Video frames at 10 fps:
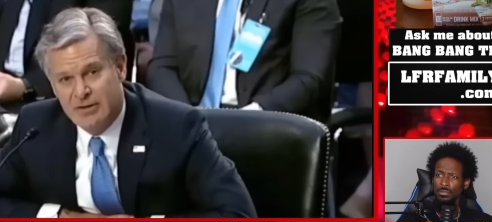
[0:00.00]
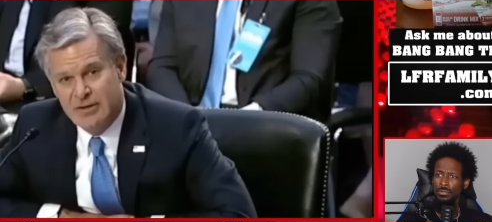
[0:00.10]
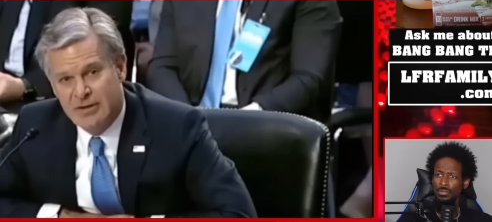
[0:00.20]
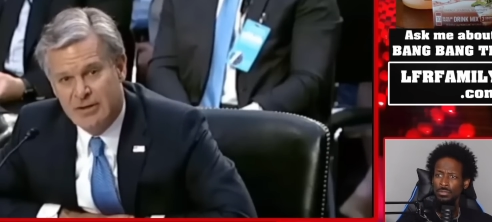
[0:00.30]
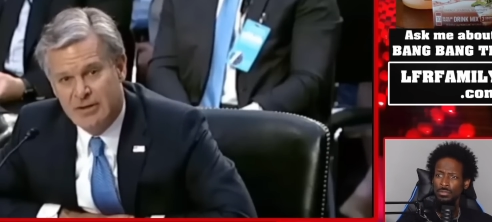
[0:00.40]

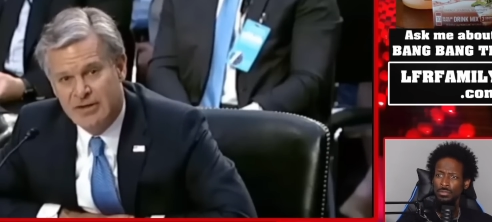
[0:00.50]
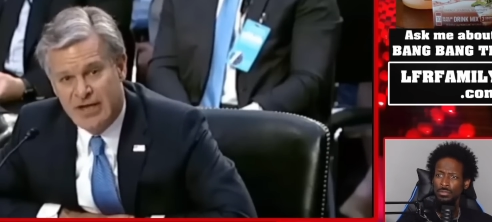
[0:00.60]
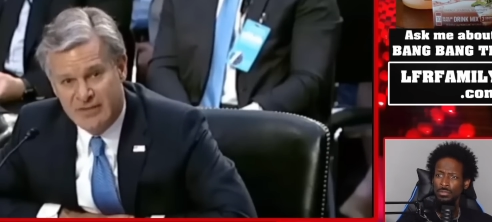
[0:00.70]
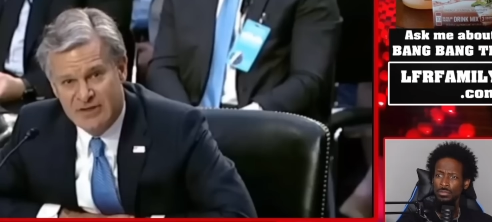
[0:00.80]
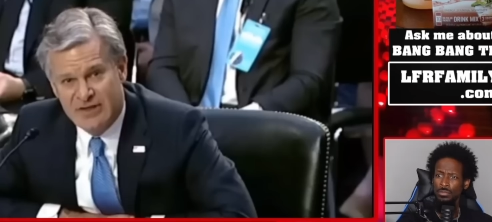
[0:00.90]
Speaker 1: uh,
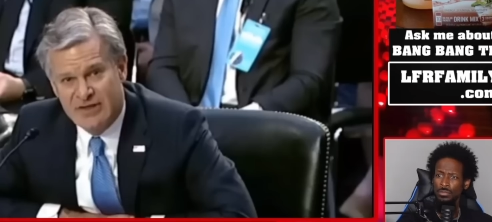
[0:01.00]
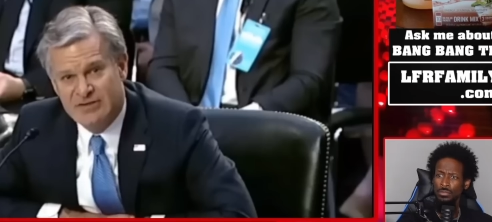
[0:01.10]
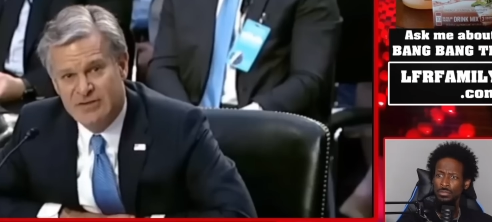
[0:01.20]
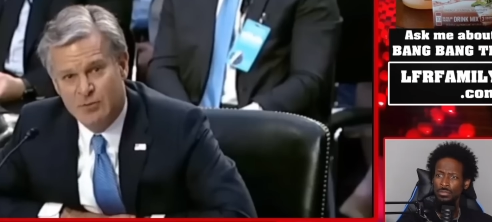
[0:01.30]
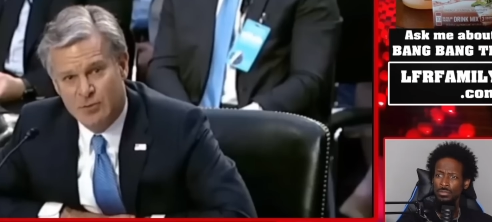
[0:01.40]

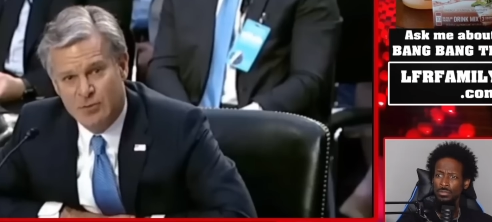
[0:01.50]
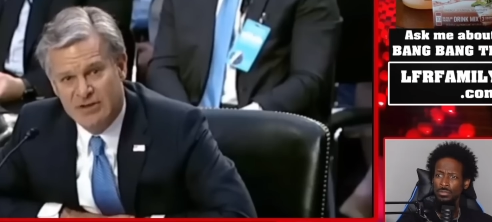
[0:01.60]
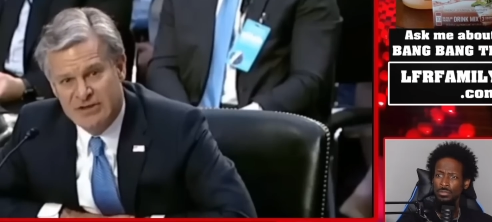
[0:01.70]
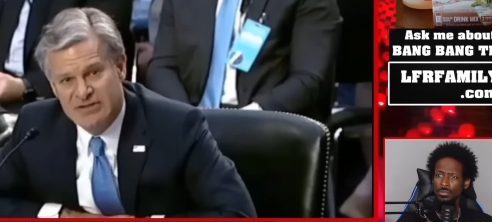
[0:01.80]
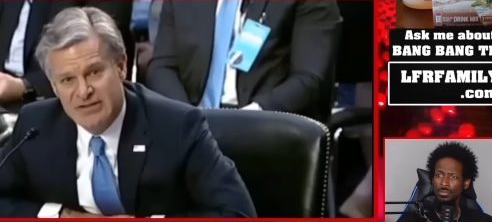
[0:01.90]
caveats and
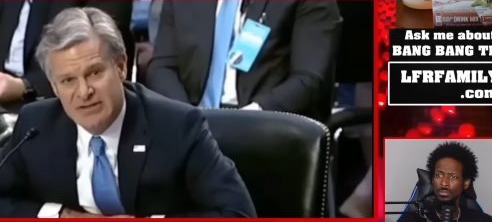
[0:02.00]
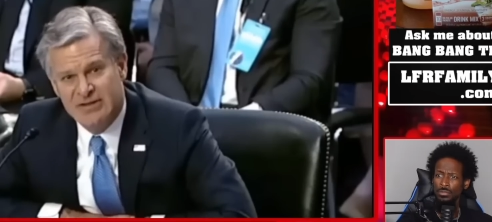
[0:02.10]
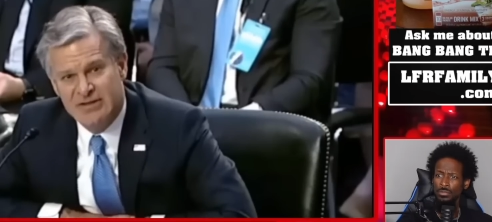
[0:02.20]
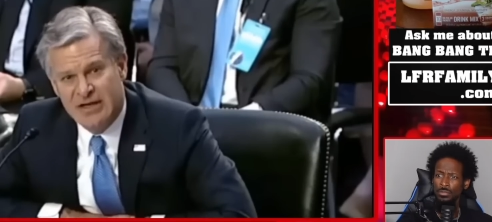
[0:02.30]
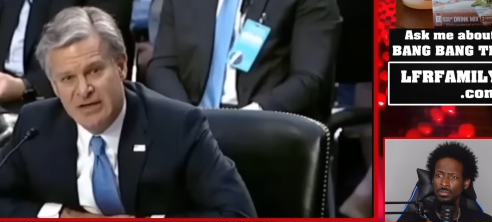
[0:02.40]
warnings
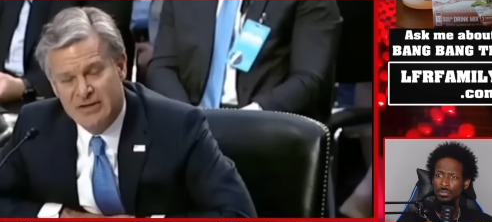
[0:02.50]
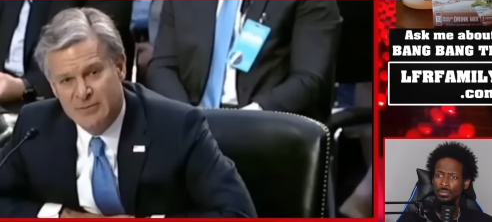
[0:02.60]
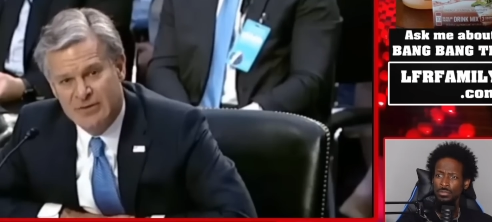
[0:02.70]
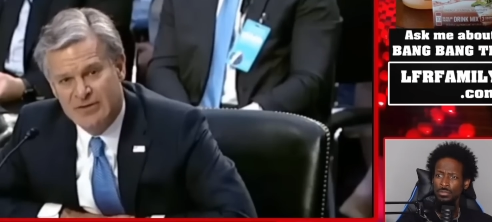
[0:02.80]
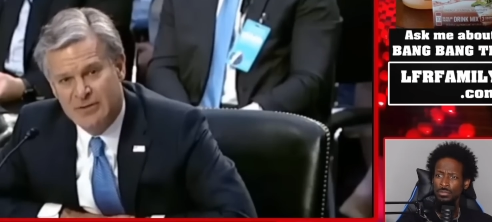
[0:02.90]
in the
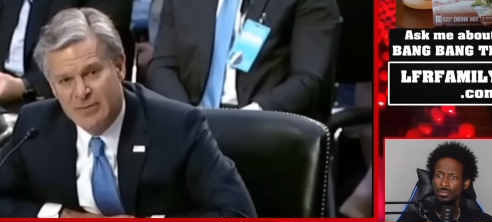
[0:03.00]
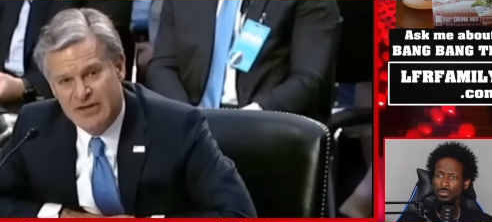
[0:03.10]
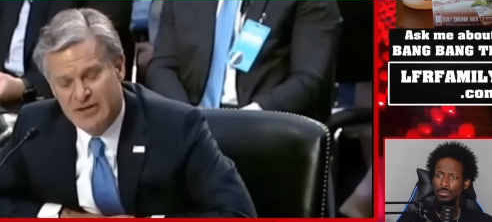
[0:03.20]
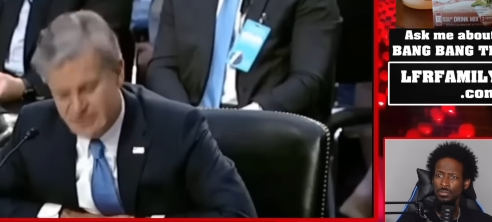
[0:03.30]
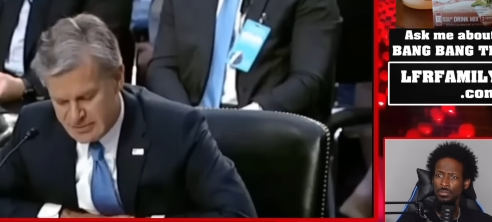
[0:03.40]
document that
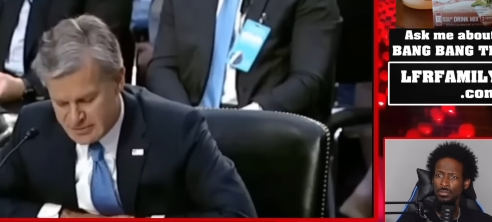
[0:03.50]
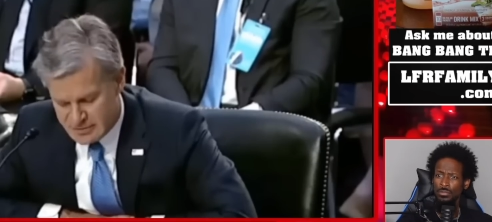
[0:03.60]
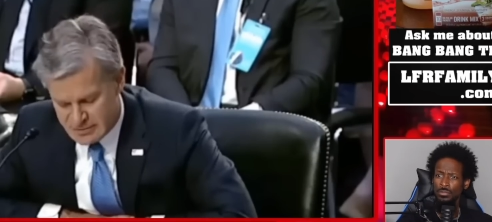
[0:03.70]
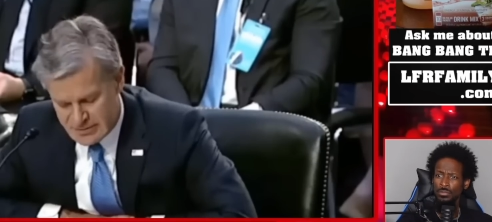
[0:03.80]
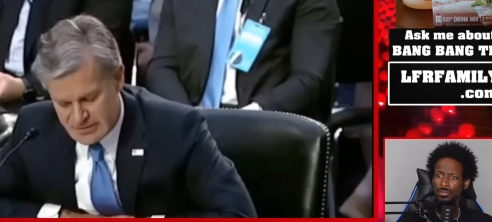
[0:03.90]
make
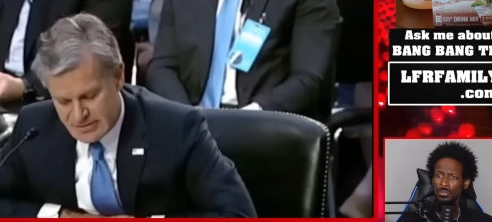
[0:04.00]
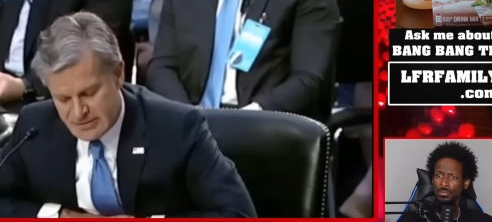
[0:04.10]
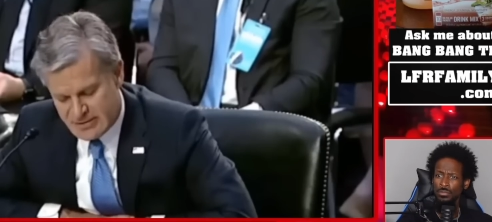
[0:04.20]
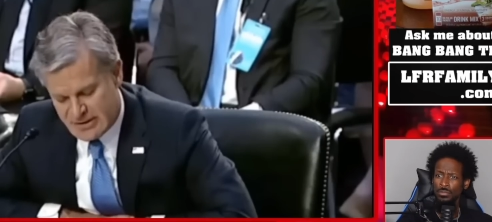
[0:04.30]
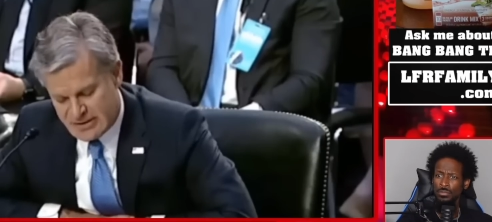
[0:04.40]
clear
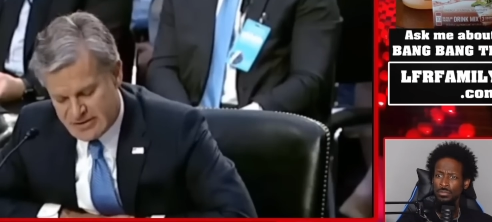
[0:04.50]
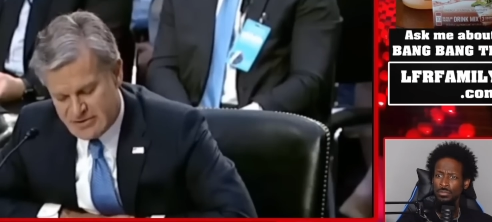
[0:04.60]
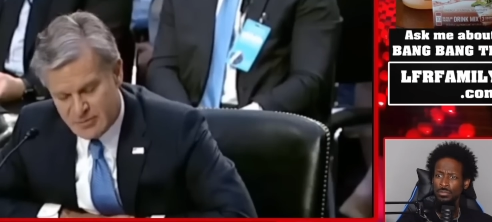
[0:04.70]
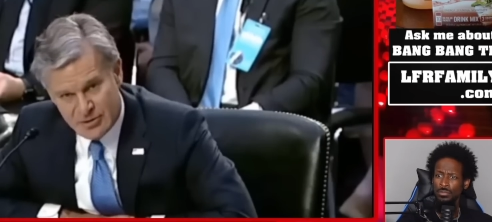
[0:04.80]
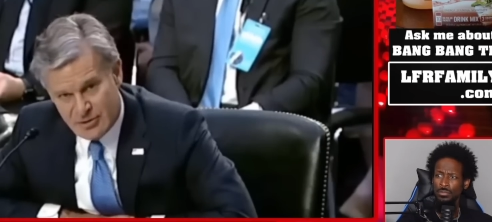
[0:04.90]
that a
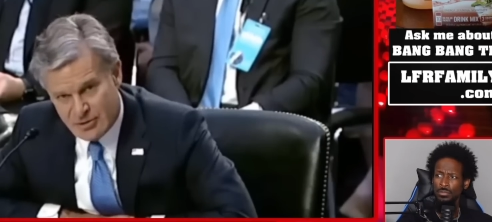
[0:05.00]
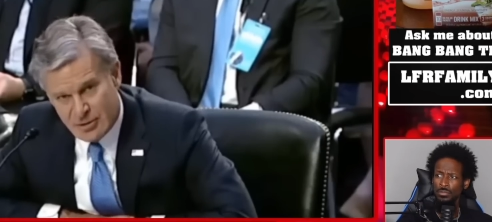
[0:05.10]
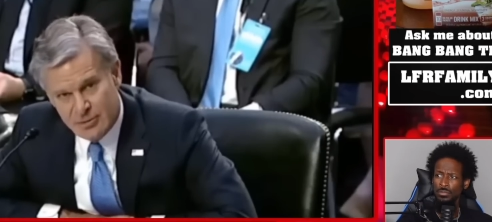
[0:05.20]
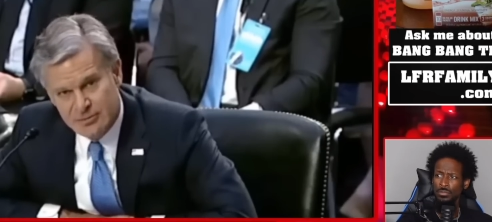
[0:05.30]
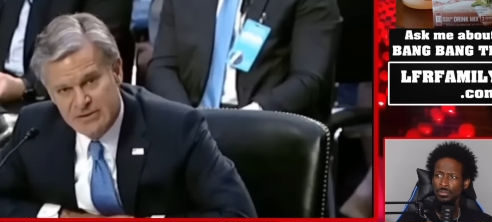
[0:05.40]
symbol
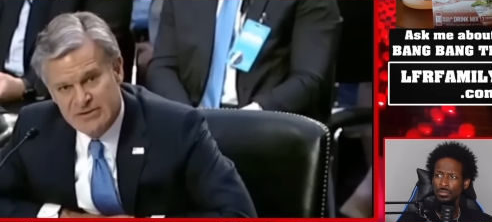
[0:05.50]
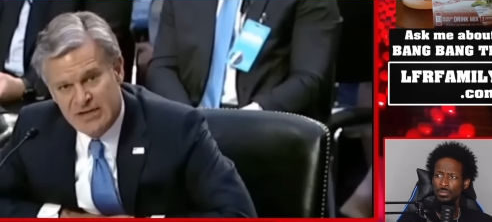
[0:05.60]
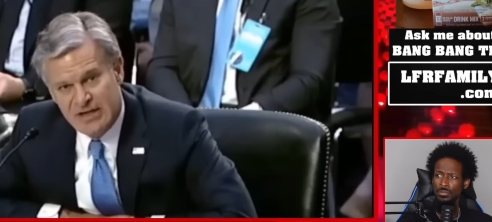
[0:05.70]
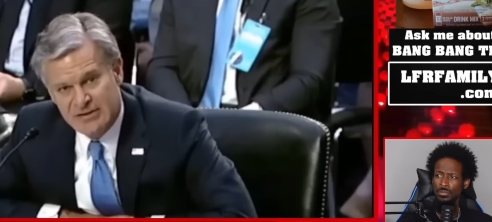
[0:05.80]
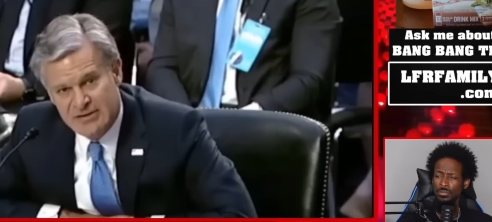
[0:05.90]
alone
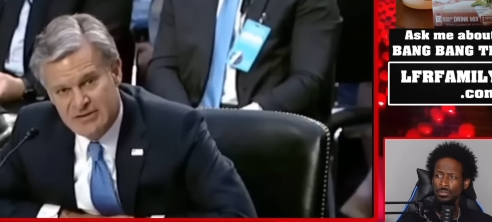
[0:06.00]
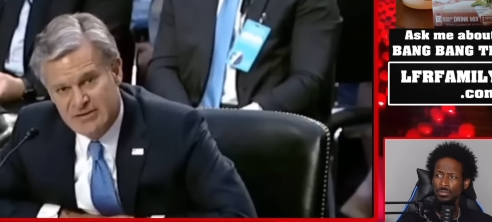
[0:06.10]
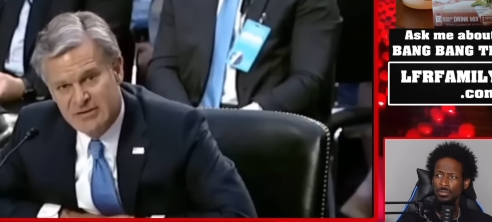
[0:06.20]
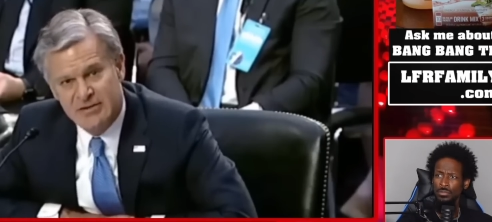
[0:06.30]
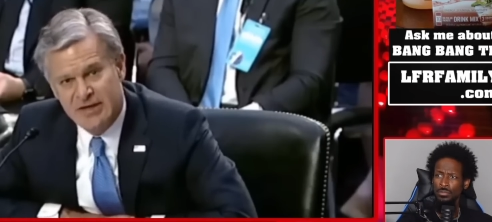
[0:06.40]
is not
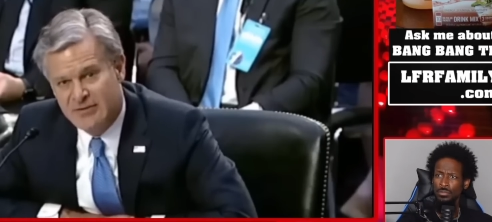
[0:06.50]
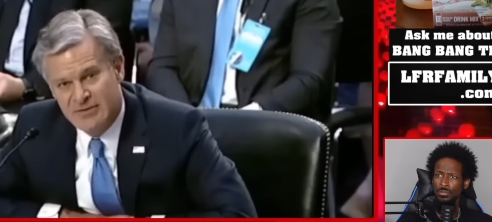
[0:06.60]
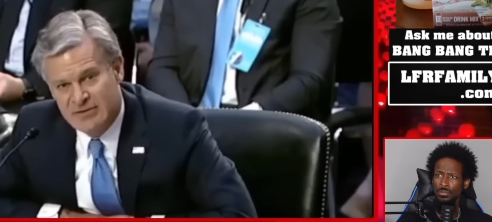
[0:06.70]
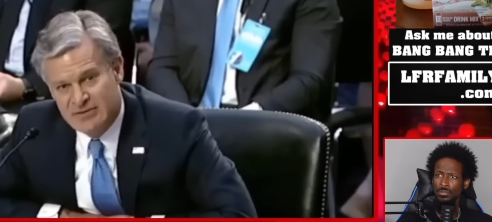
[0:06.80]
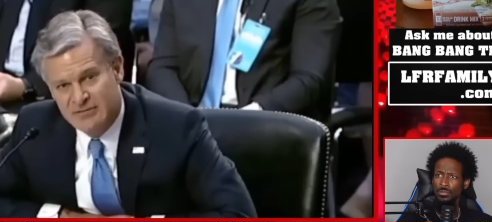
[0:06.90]
considered
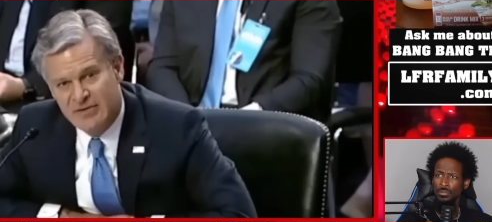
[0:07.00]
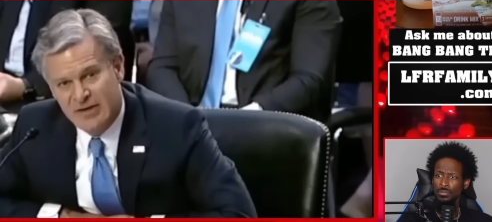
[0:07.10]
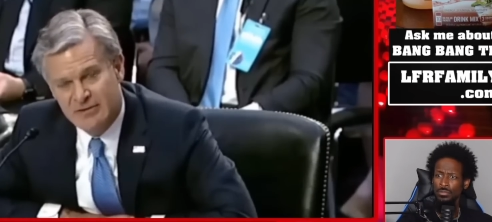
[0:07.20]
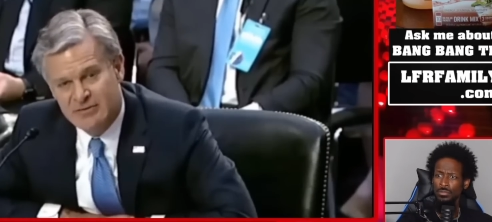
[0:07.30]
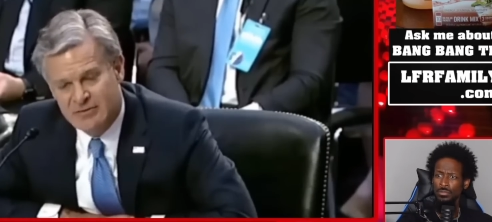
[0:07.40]
evidence of
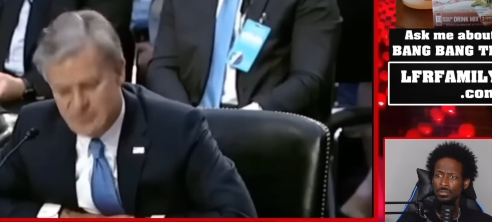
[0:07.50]
violent